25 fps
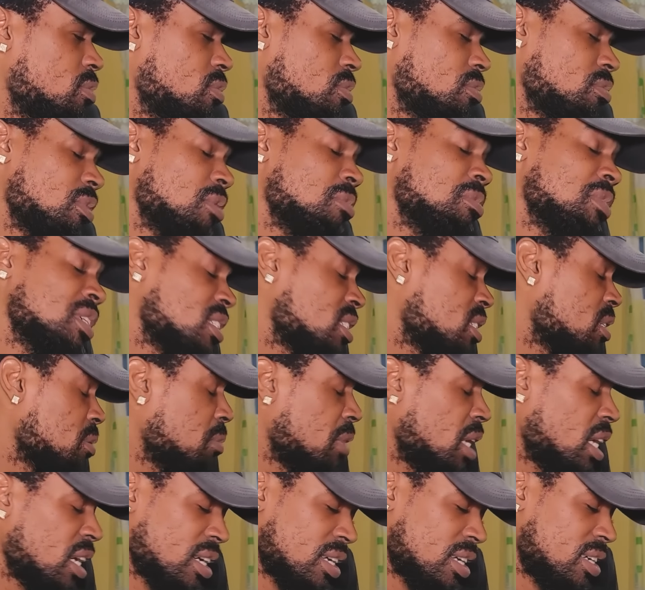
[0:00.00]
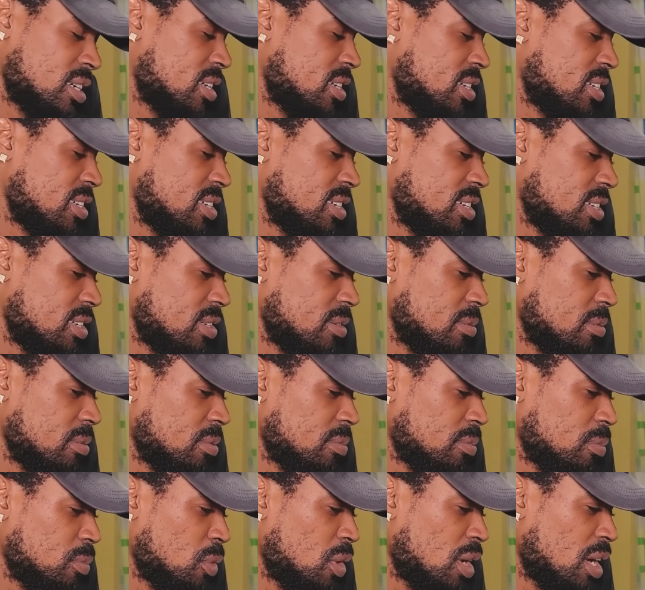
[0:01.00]
I miss the black.
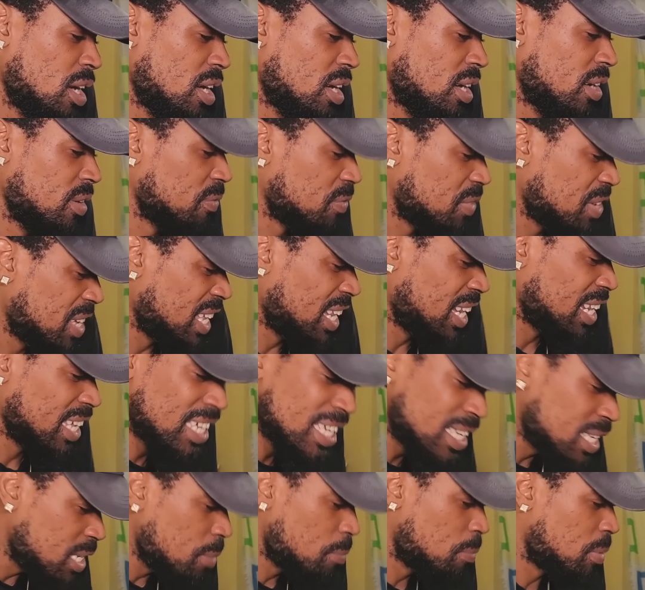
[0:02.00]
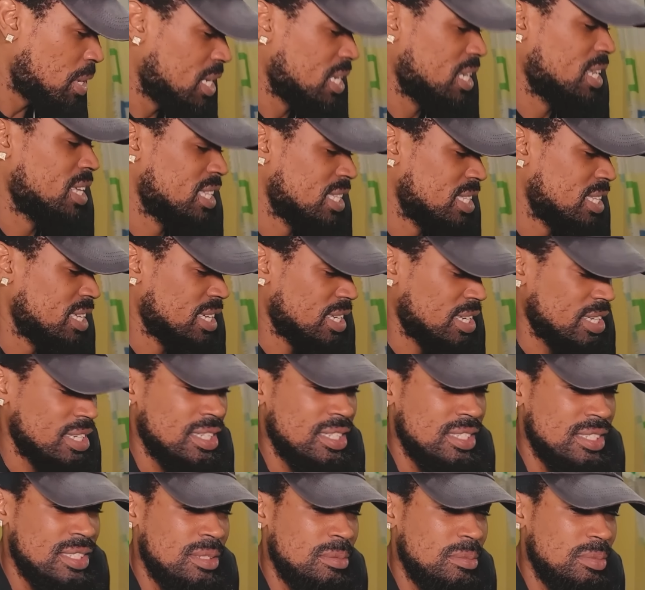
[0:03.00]
I feel independent again,
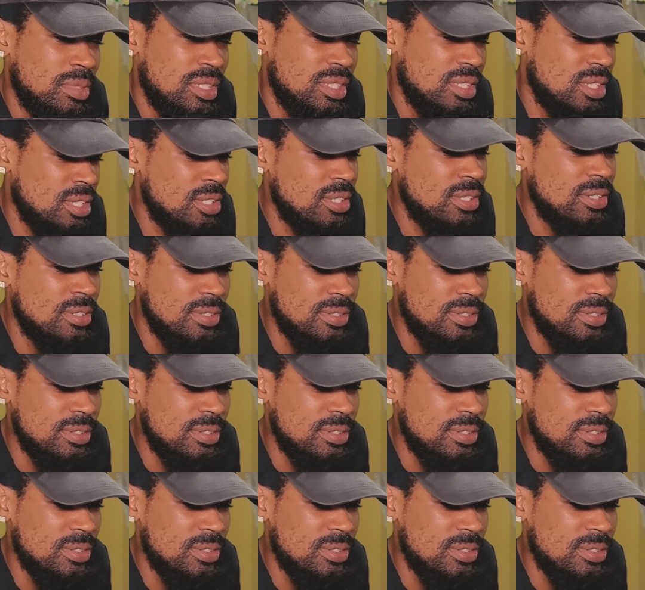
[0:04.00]
you see me? So,